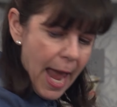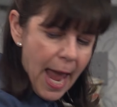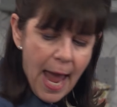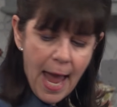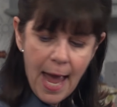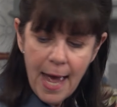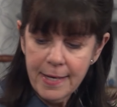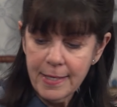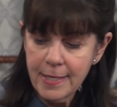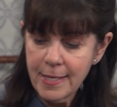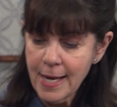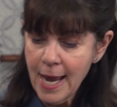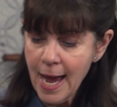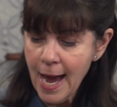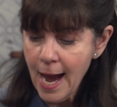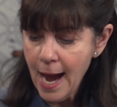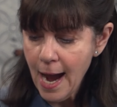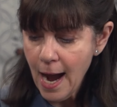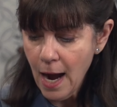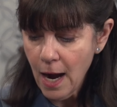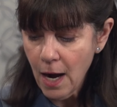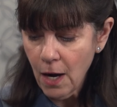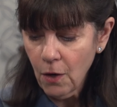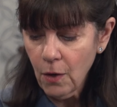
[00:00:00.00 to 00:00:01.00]
And
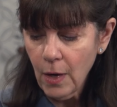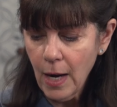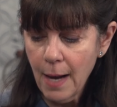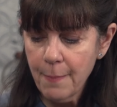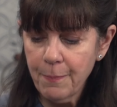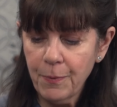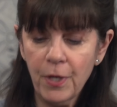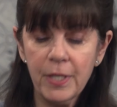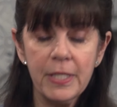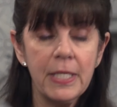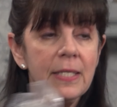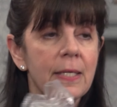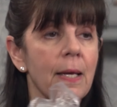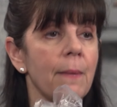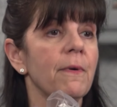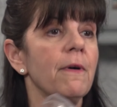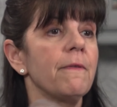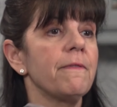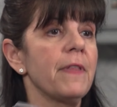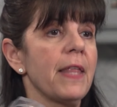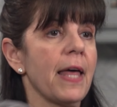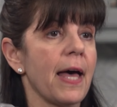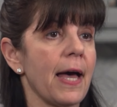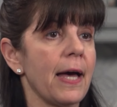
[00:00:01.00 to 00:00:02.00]
now I put some
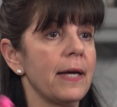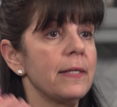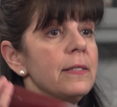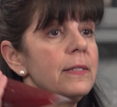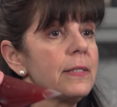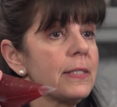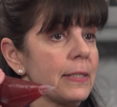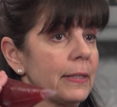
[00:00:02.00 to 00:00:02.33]
of that